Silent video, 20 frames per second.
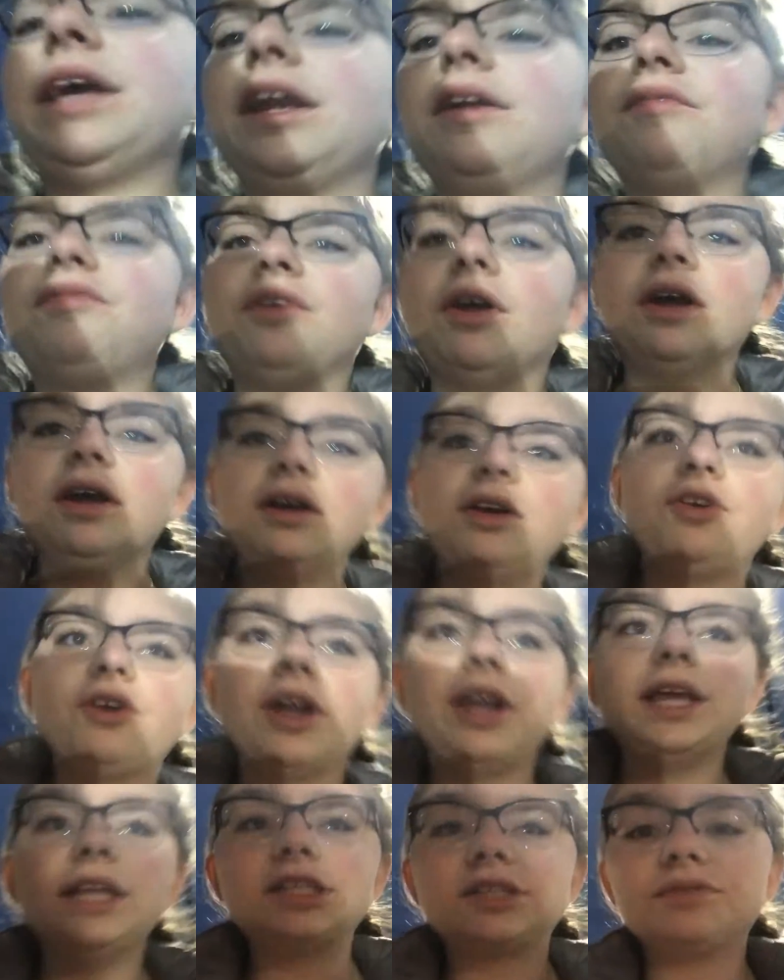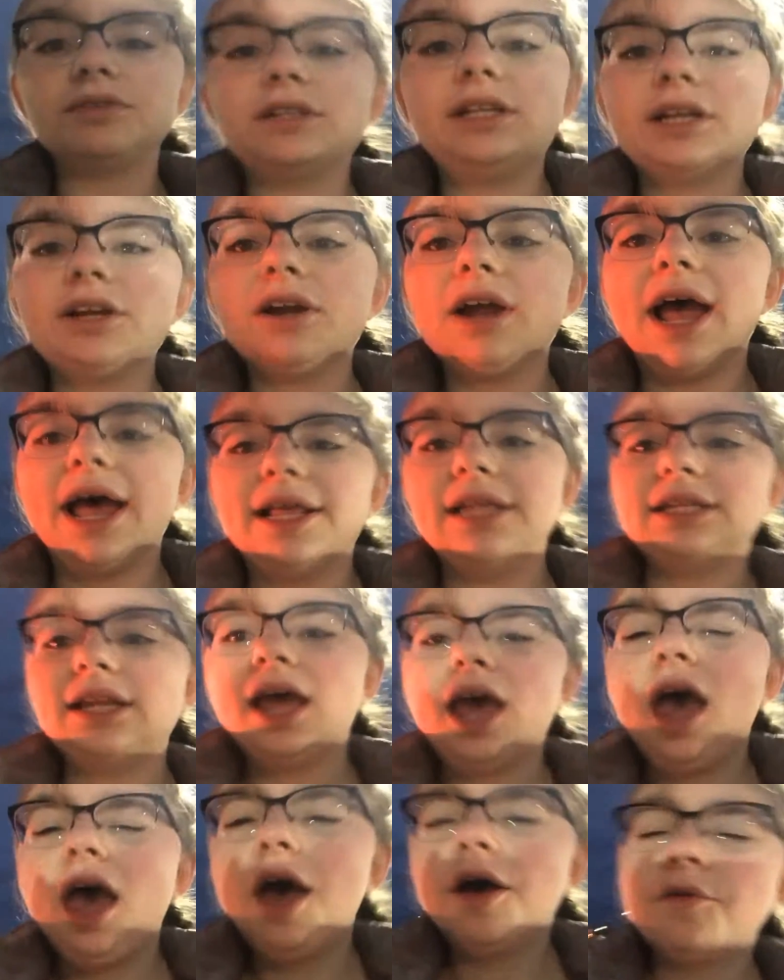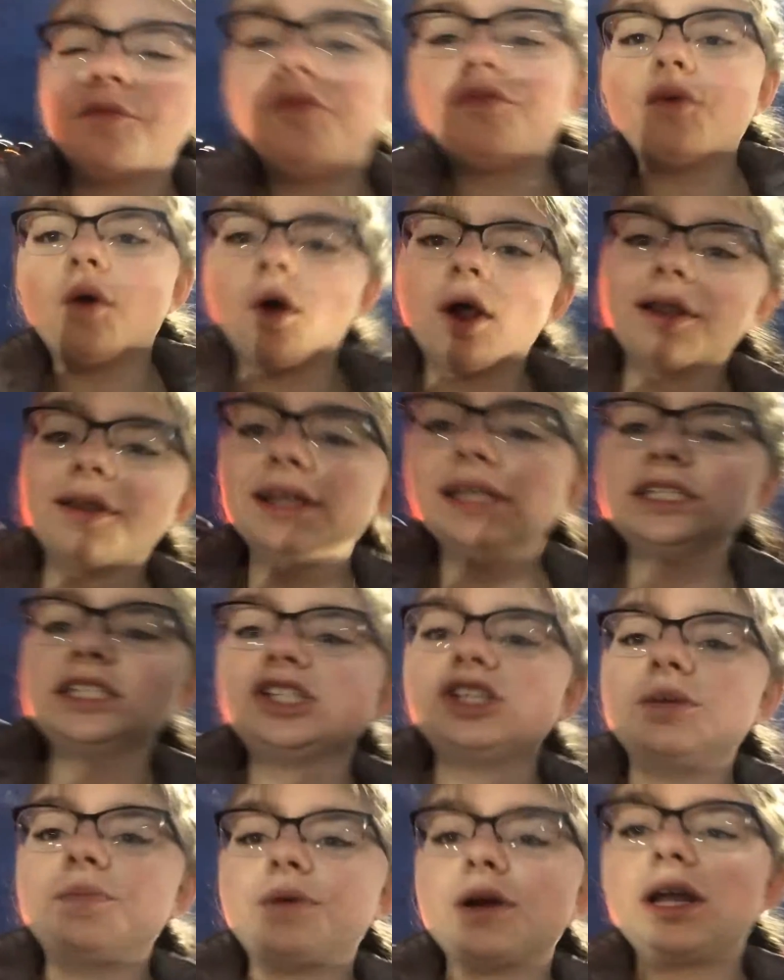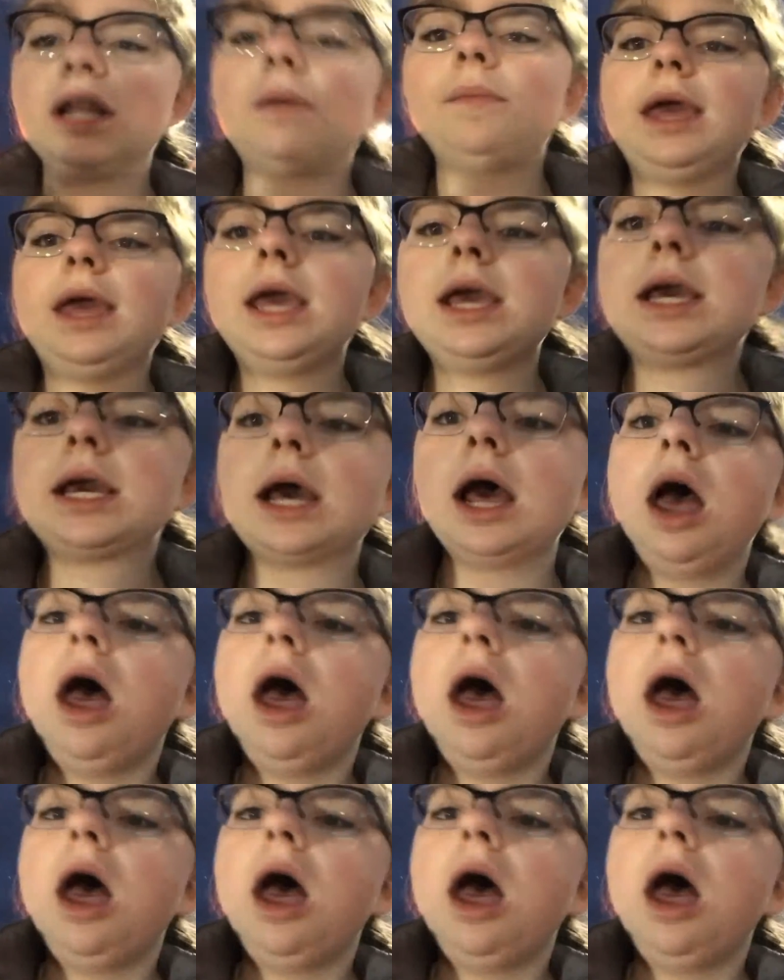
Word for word: to get a few ingredients for dinner and for the soup we're going to make